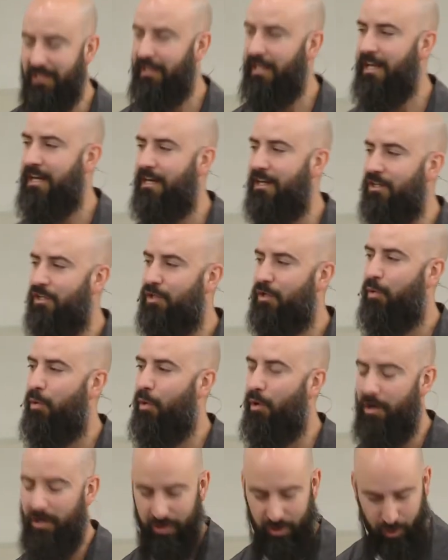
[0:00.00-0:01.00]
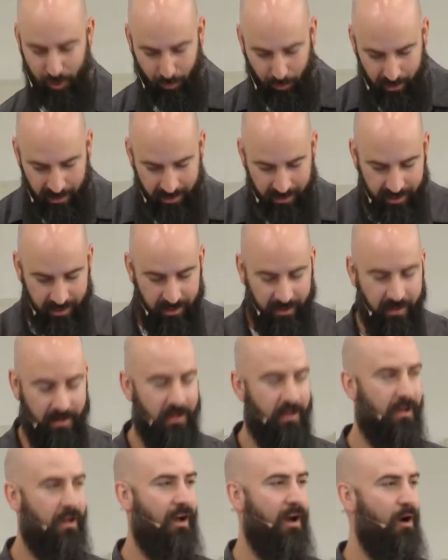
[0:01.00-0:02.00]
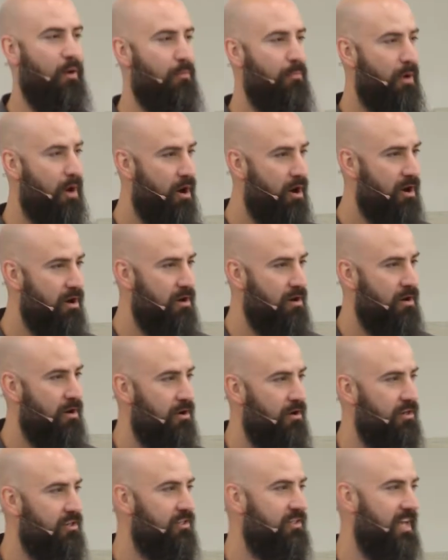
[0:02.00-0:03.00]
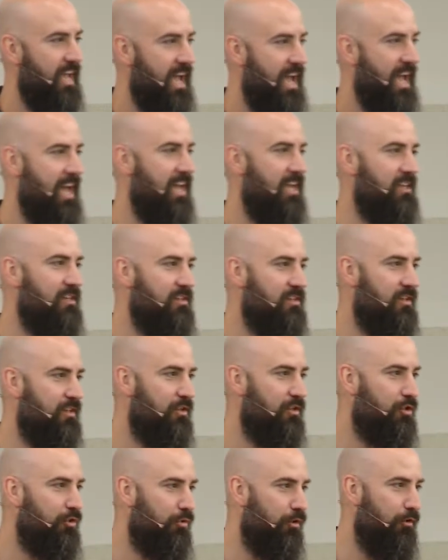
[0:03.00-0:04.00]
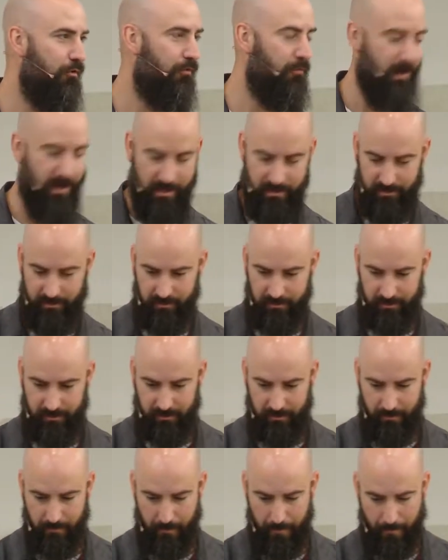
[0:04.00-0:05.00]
lead us toward treating our partners as true friends.